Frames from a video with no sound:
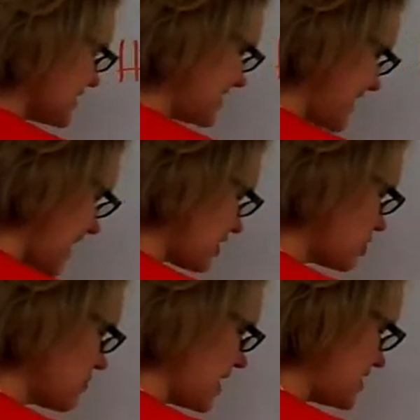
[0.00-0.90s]
to
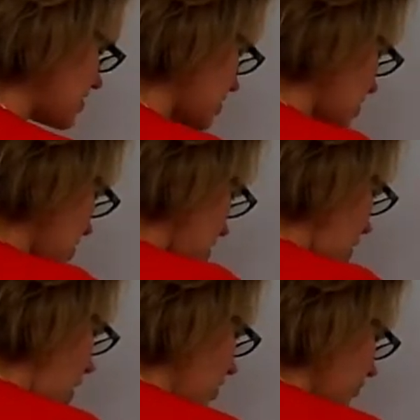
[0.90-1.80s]
document
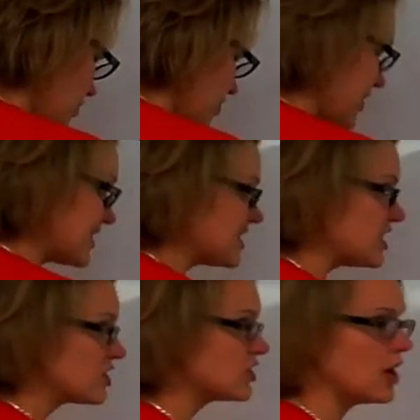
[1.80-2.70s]
all of the things
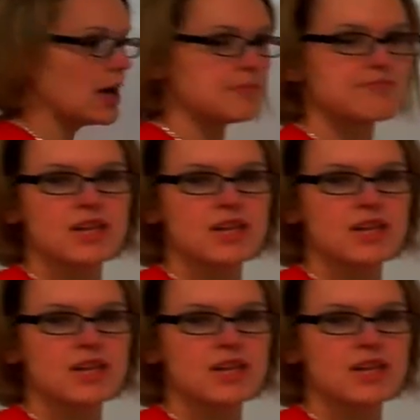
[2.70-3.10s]
he saw.